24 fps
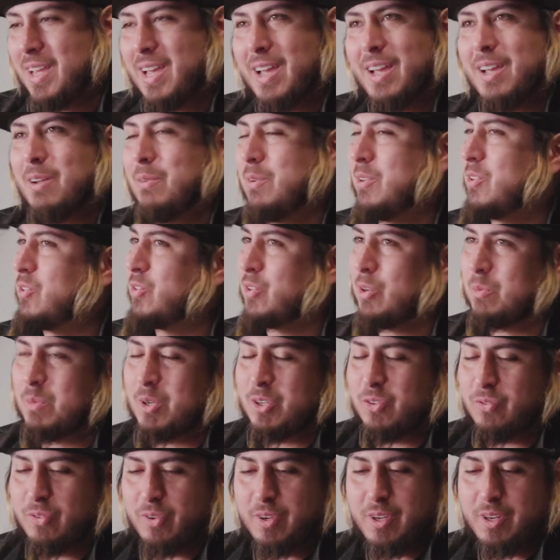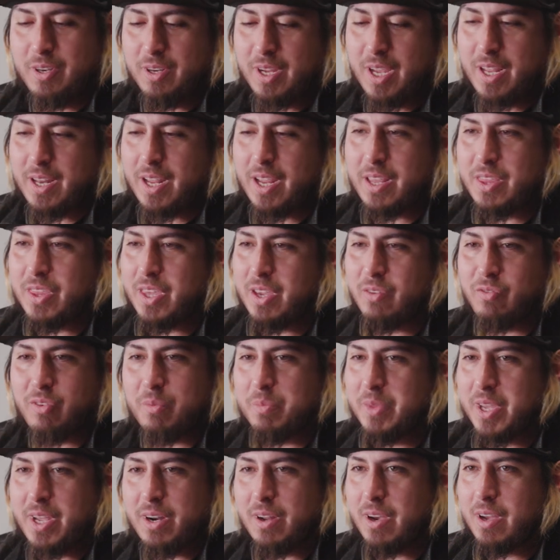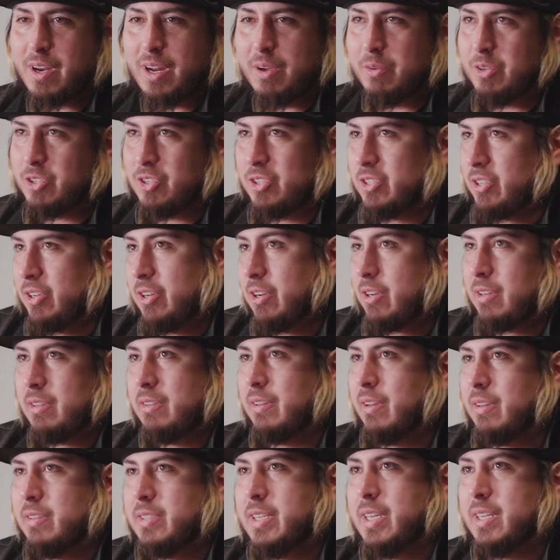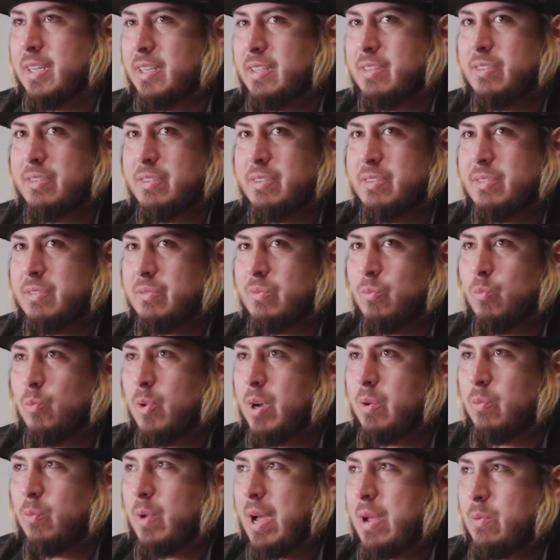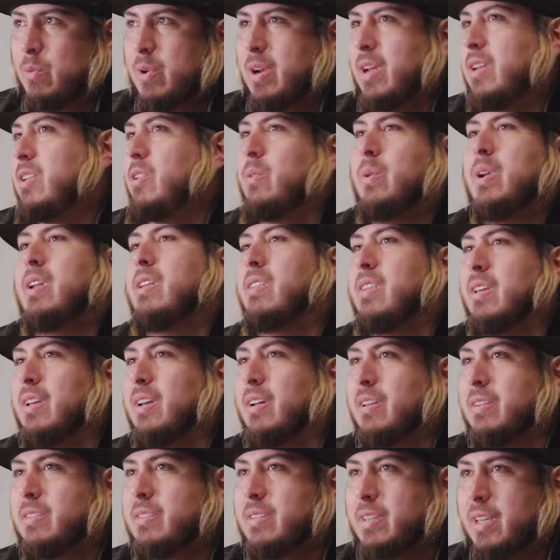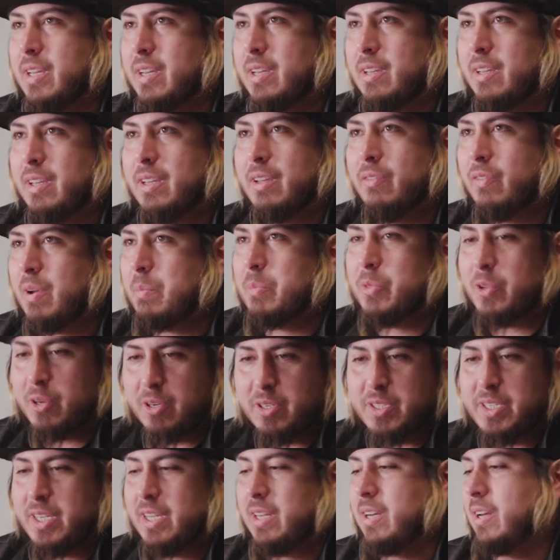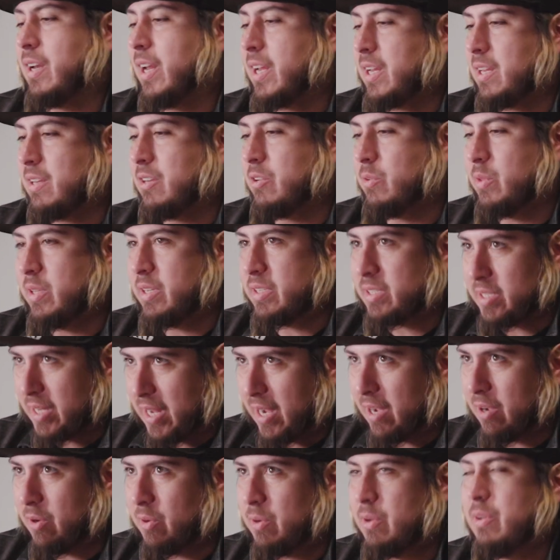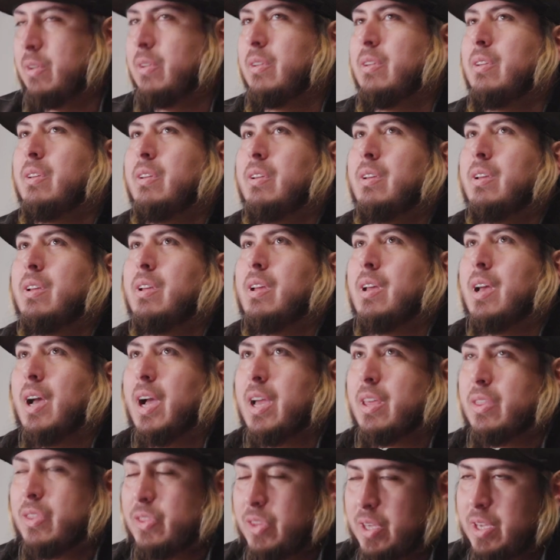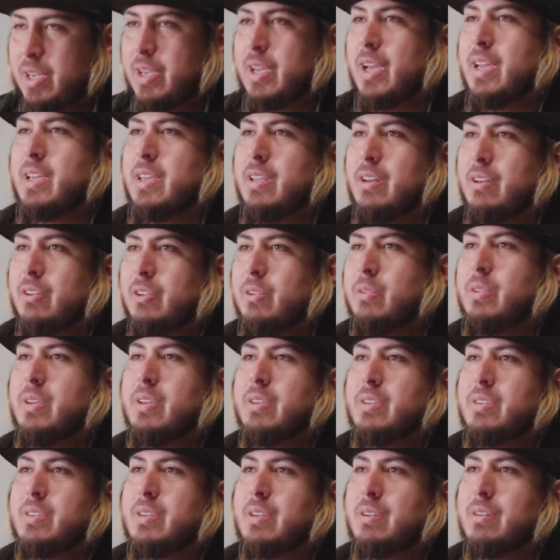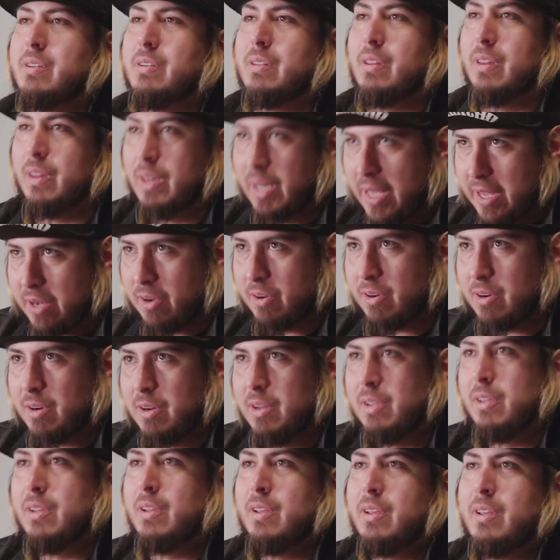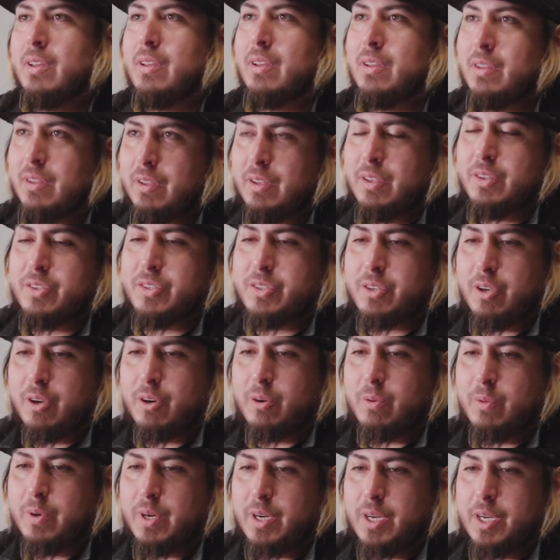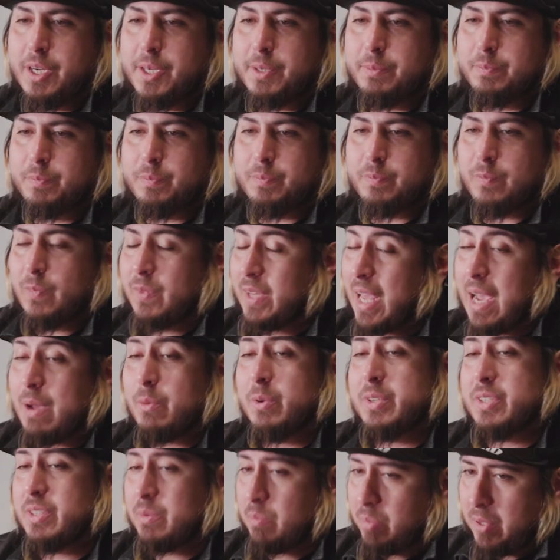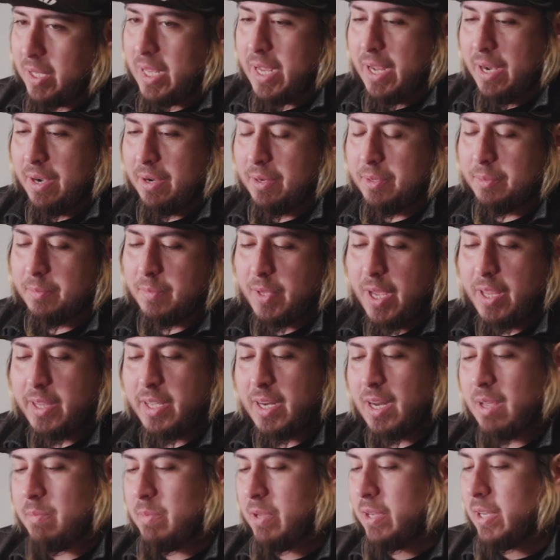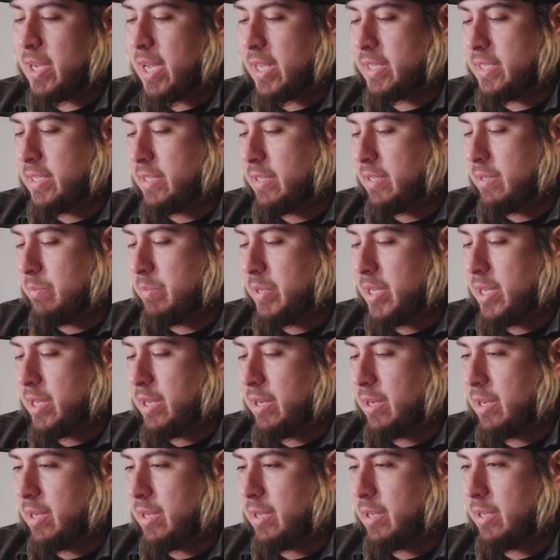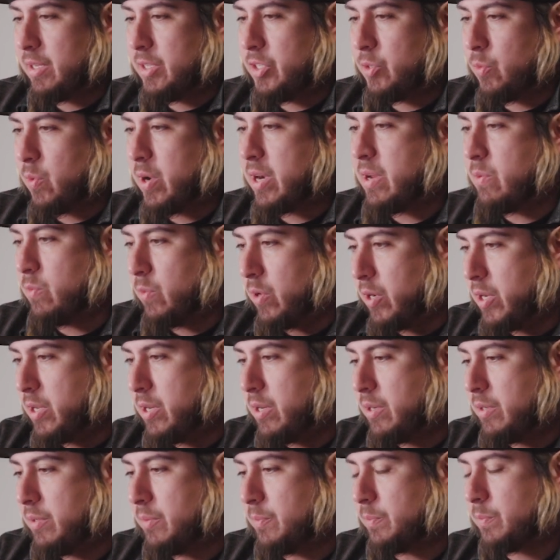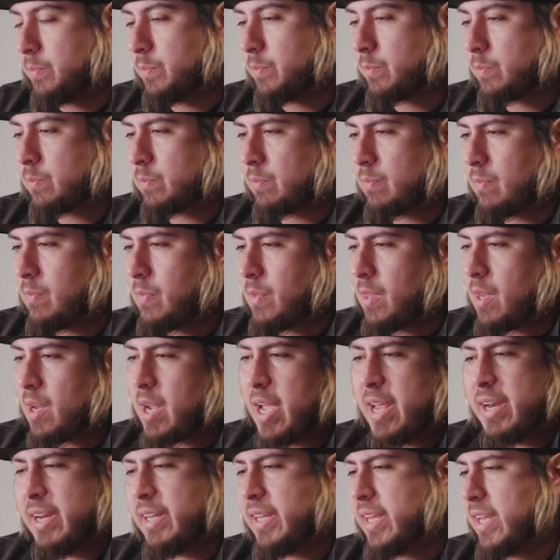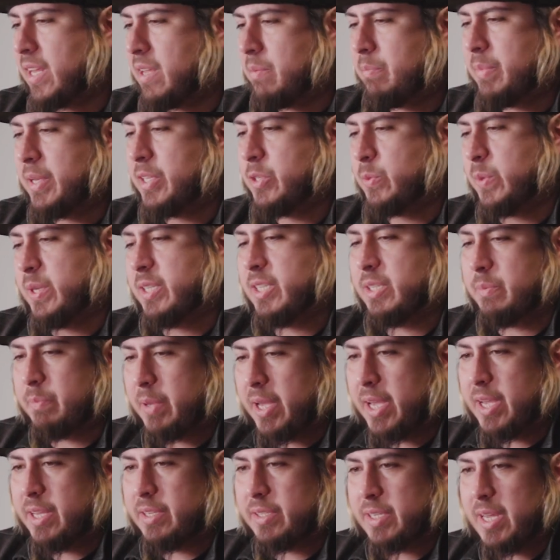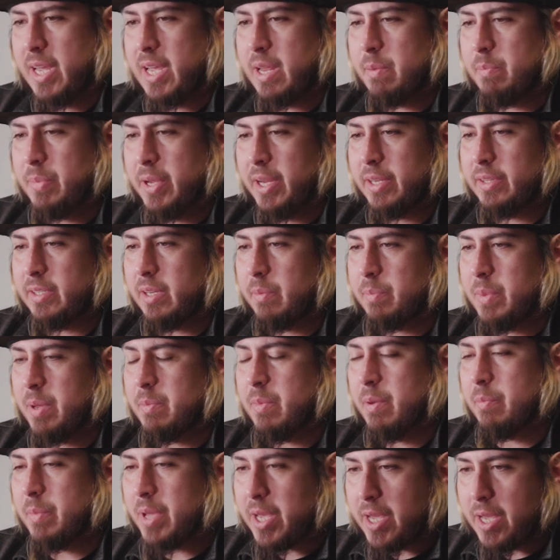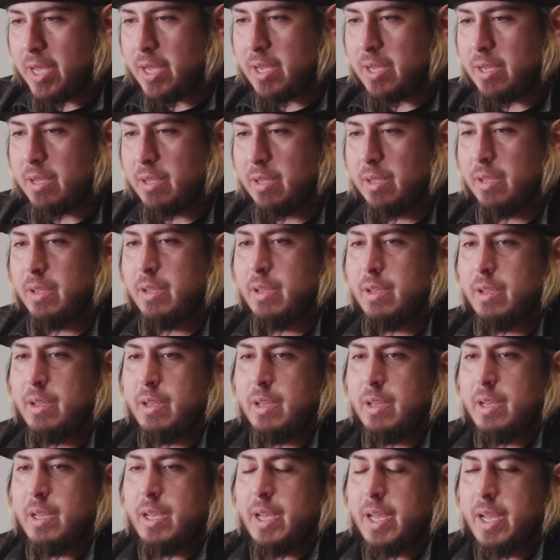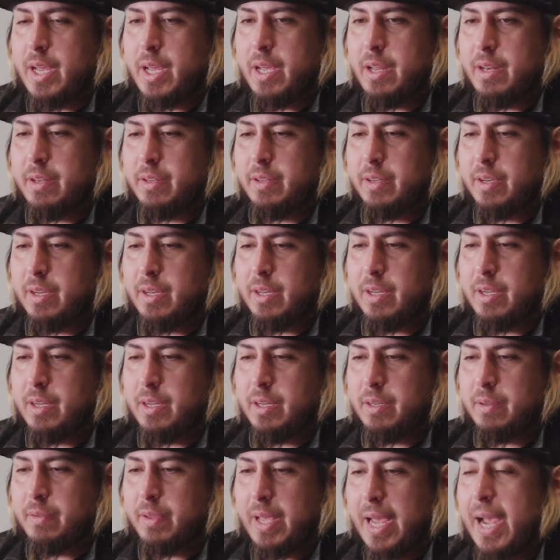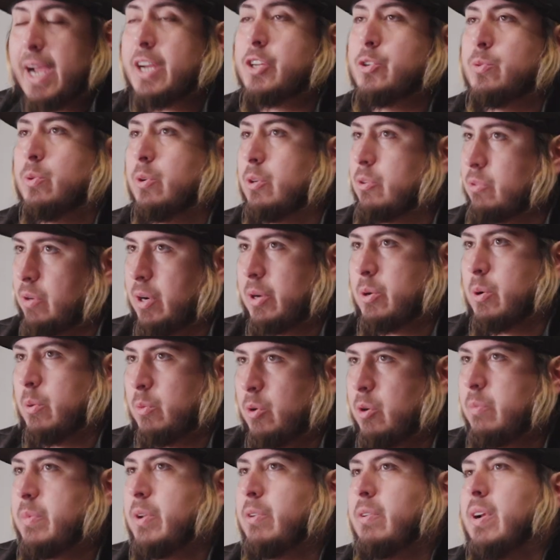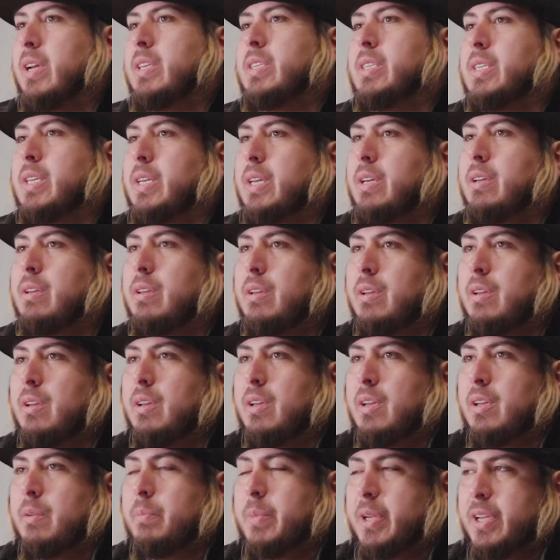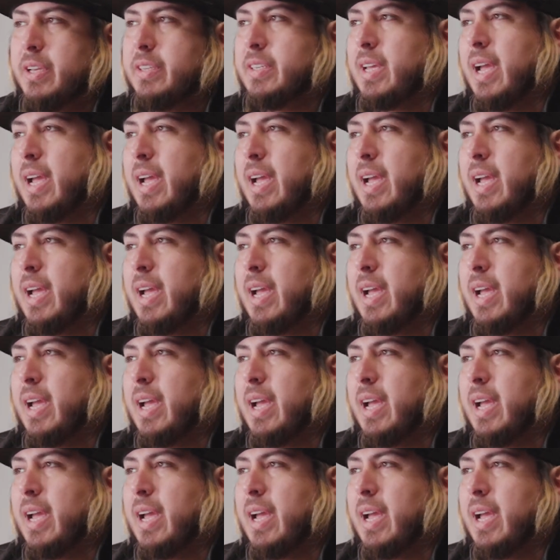Yeah, it was so much fun. And I think from then on, I was just hooked. I was like, why would I do anything else? Right. Like, if I'm 13 and I can do this now, I think I can do this later. Sure. So that was the plan. And then I got to being 21, and in the in-between space, I had picked up MMA. Mm-hmm. and actual Greco-Roman wrestling, because